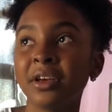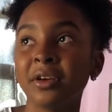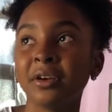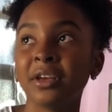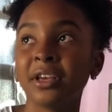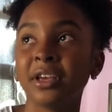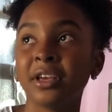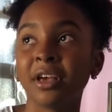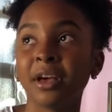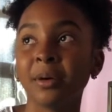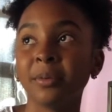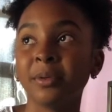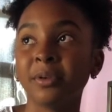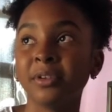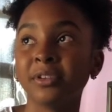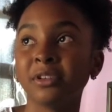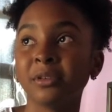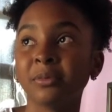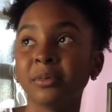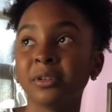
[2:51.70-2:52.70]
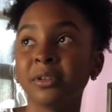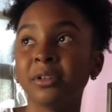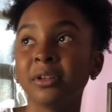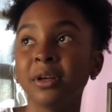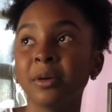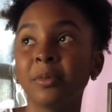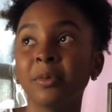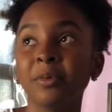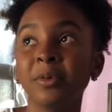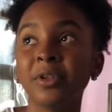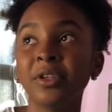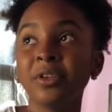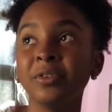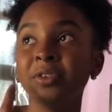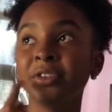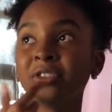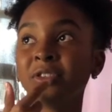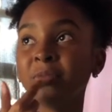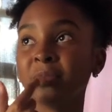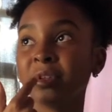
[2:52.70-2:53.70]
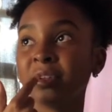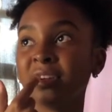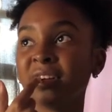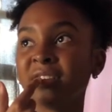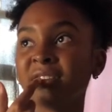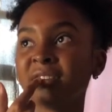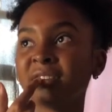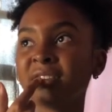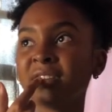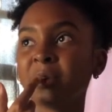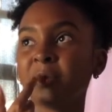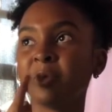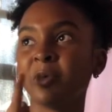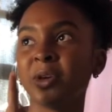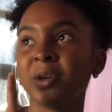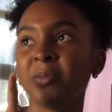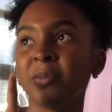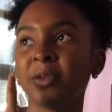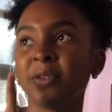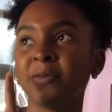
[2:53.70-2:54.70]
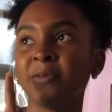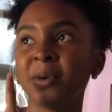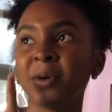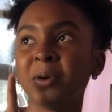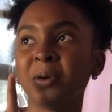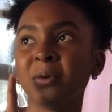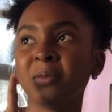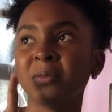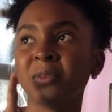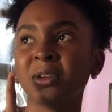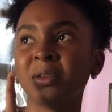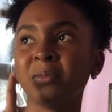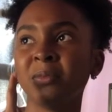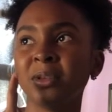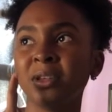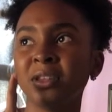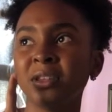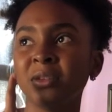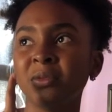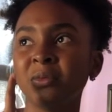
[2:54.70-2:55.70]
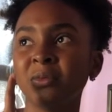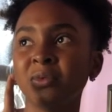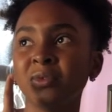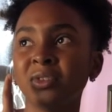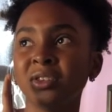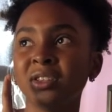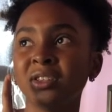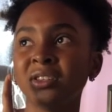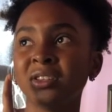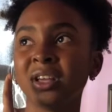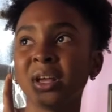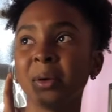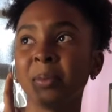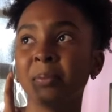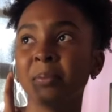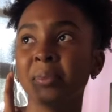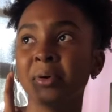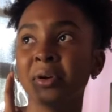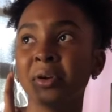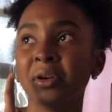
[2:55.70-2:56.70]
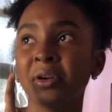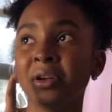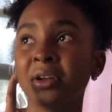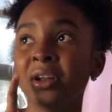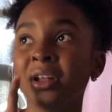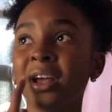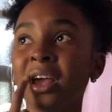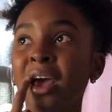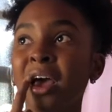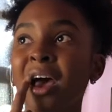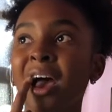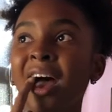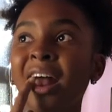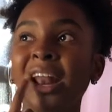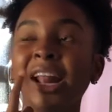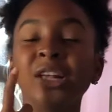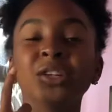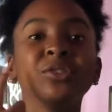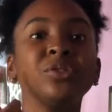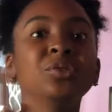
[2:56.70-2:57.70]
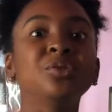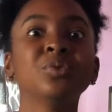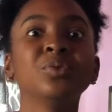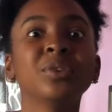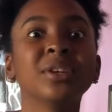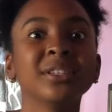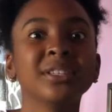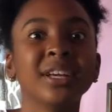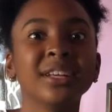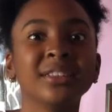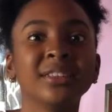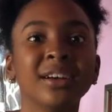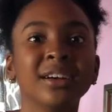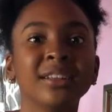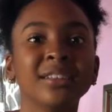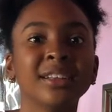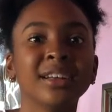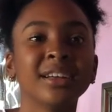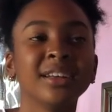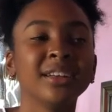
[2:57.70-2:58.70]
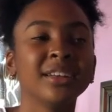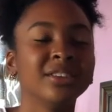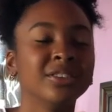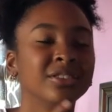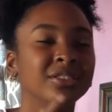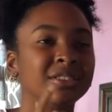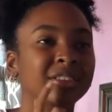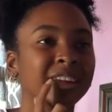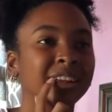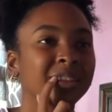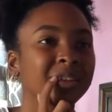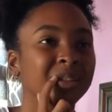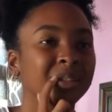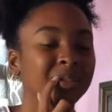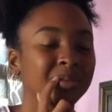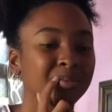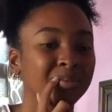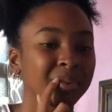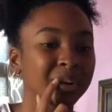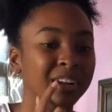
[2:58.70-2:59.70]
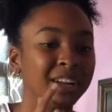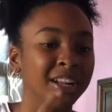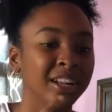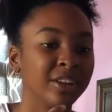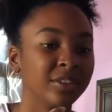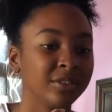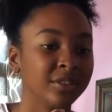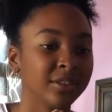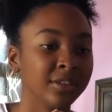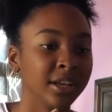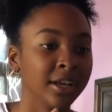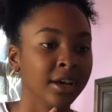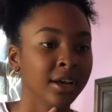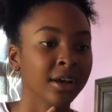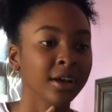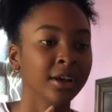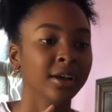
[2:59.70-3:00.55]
okay, calm down, Isabel. But when he reached the middle, I was just like, wait, but if my gums are bleeding, won't this like burn? And as soon as I thought that, it just started to burn and I was just like,